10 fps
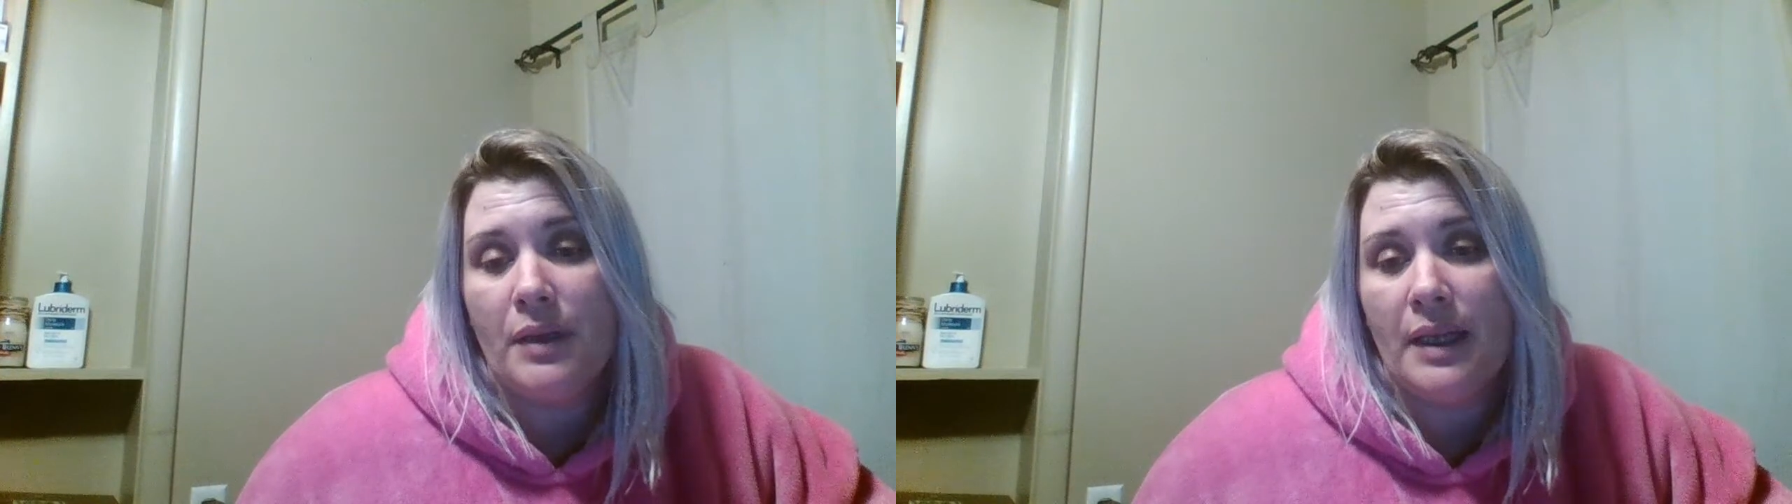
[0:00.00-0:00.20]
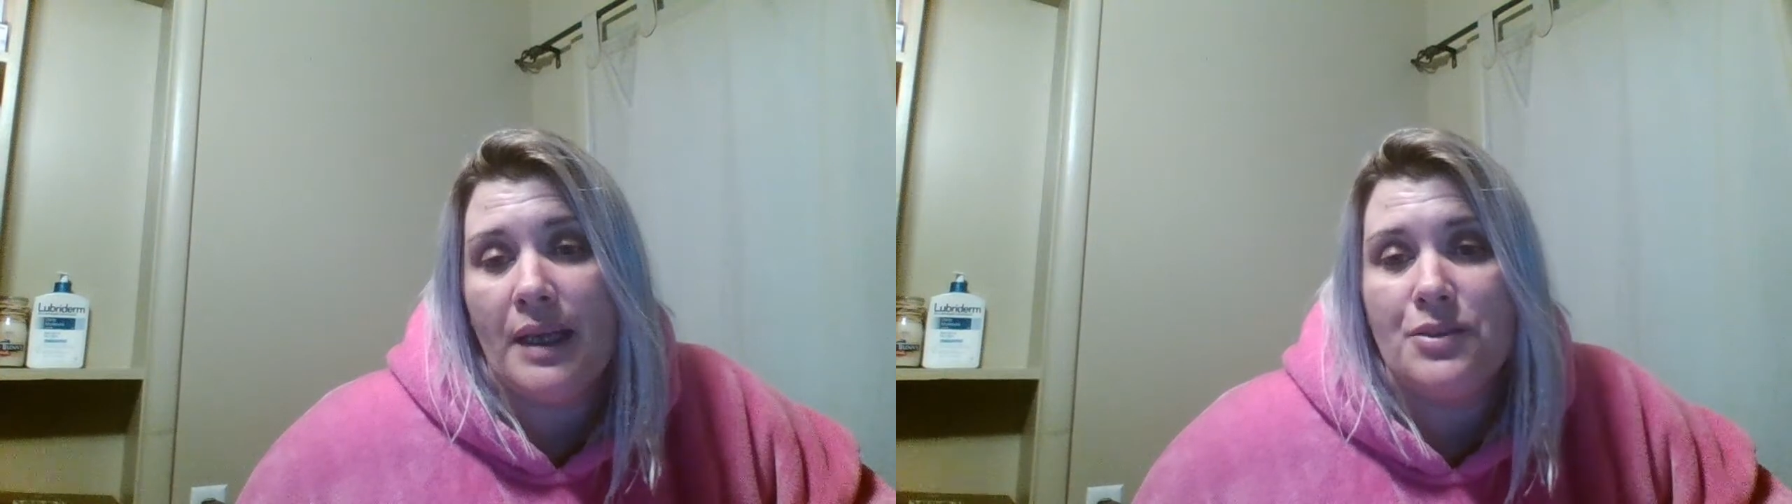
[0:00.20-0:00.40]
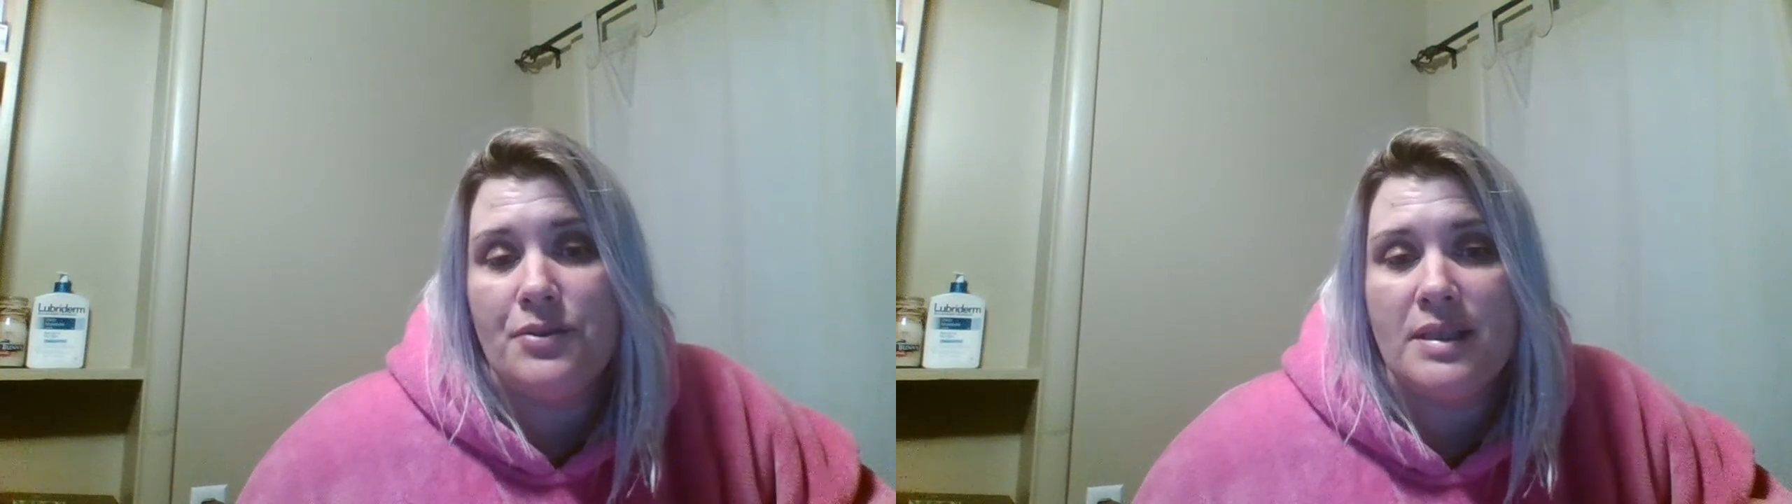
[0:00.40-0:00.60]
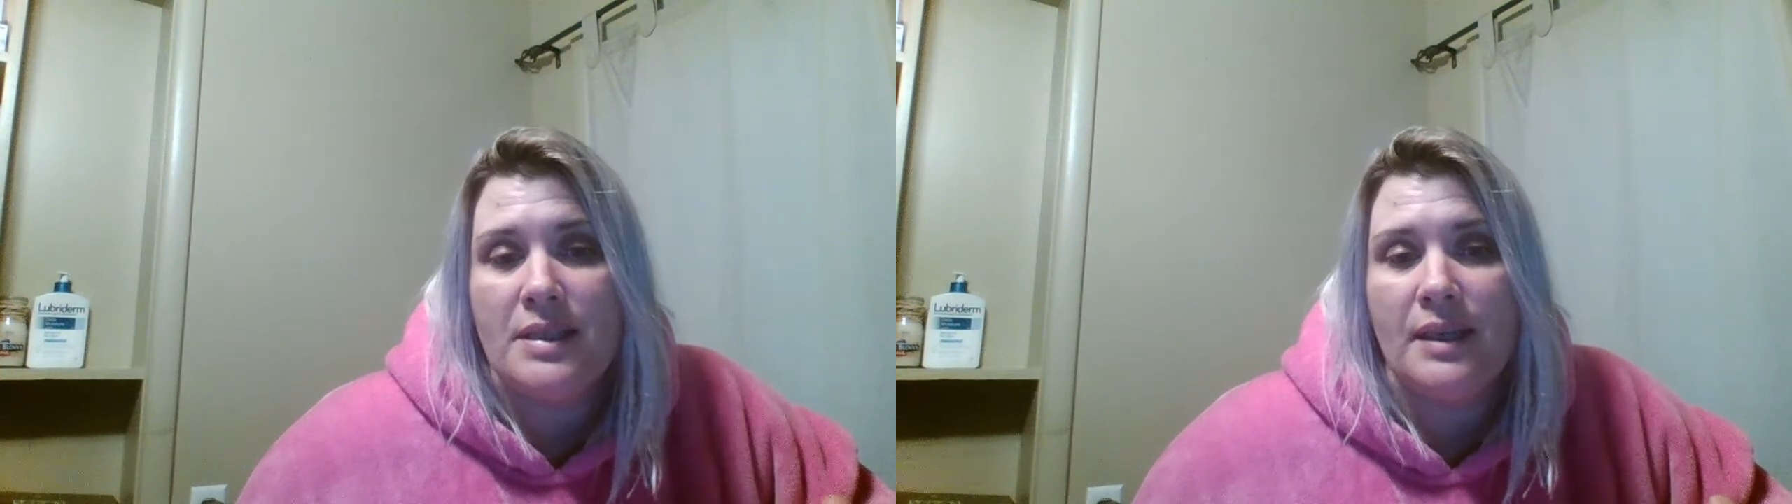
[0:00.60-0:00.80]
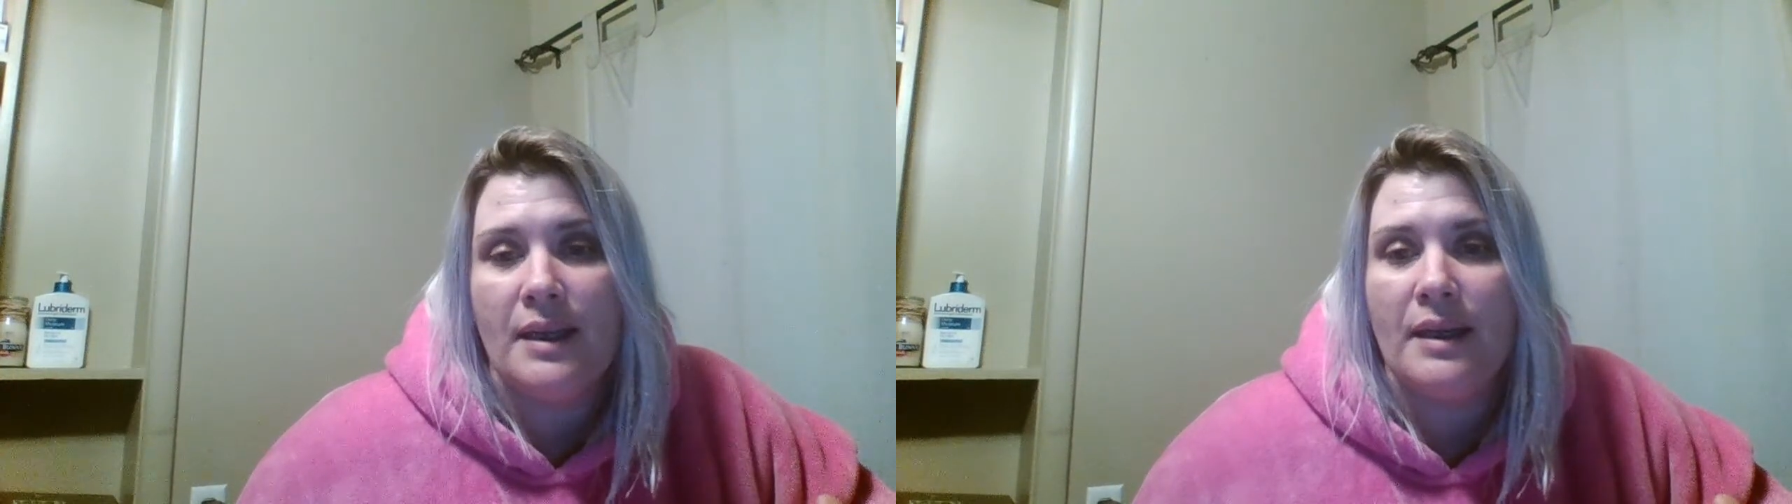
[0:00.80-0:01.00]
really
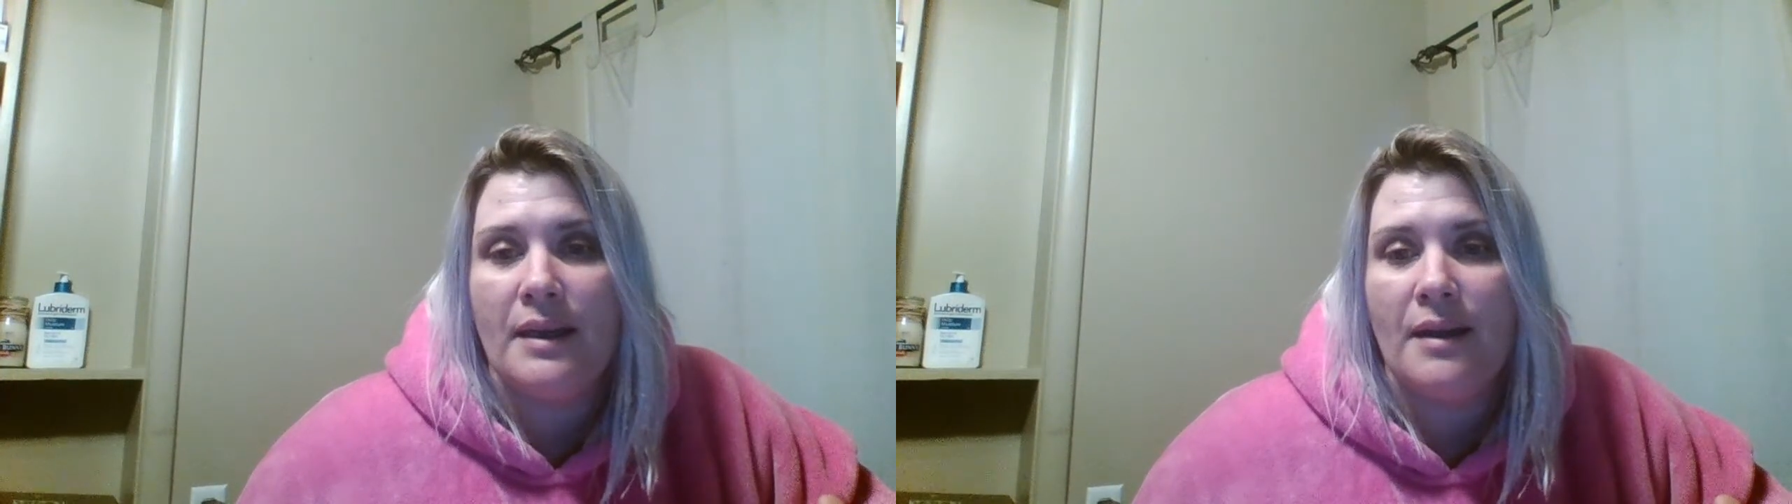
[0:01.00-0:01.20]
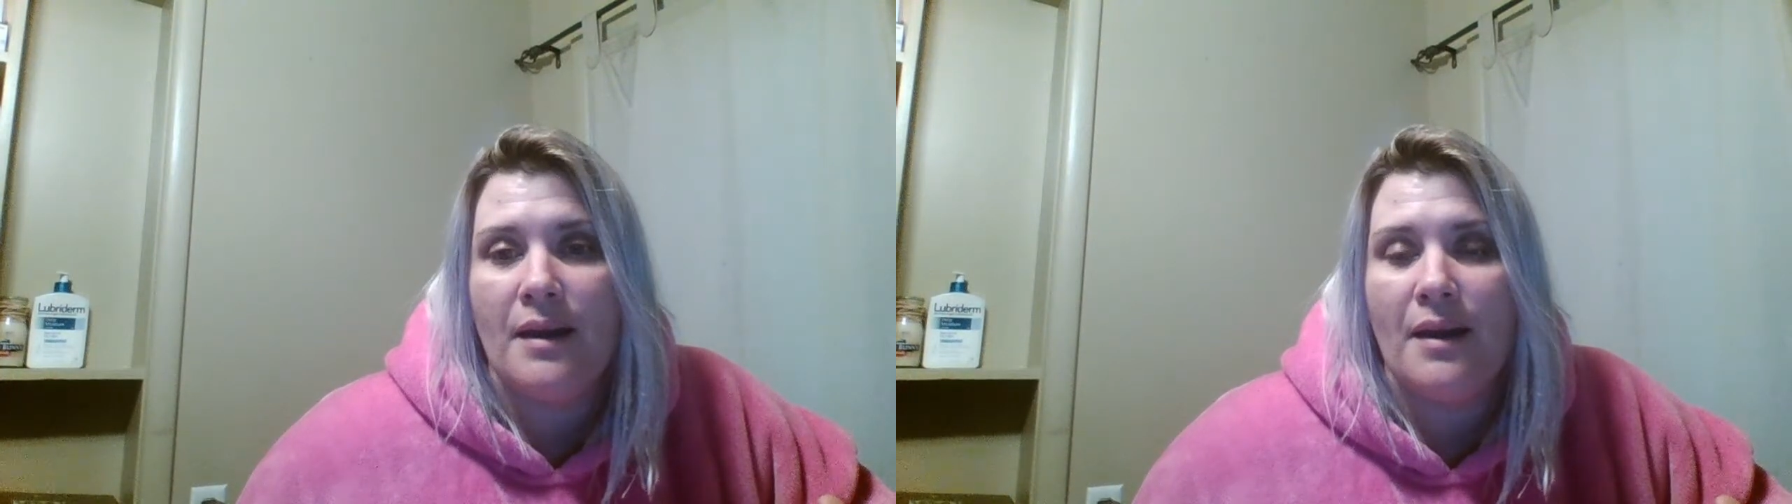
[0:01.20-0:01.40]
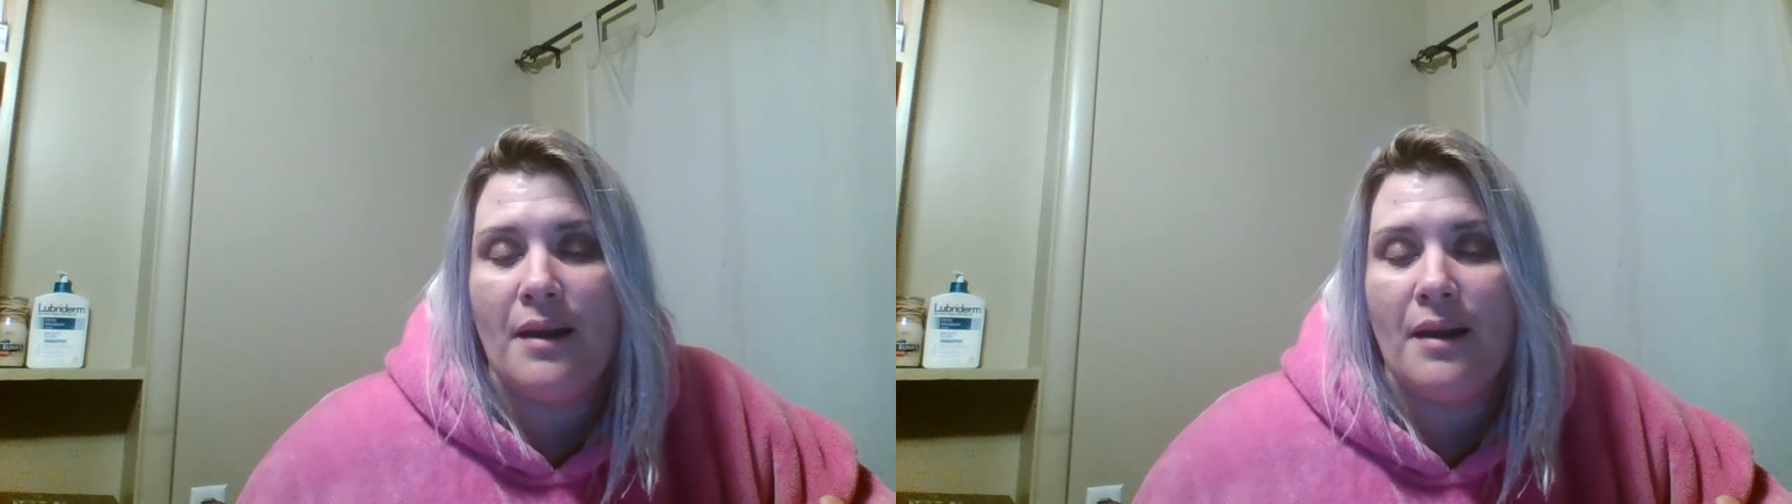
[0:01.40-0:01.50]
interested in it.